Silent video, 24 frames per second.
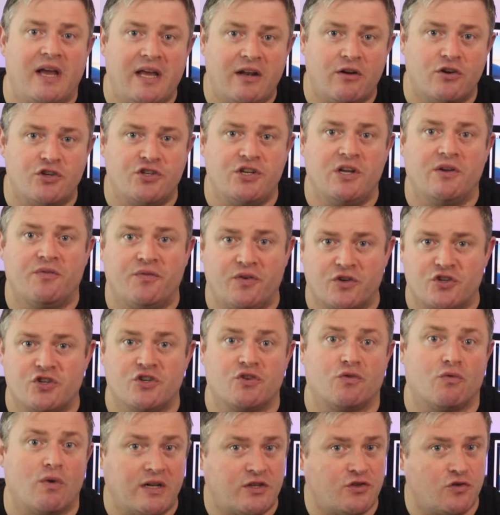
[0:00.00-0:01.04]
energy efficient
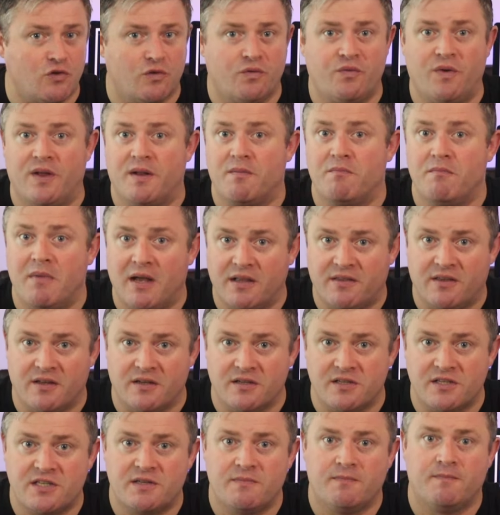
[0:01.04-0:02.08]
retrofit
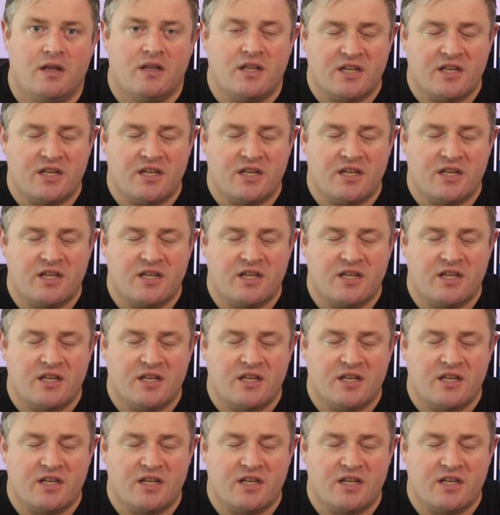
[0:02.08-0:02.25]
methods.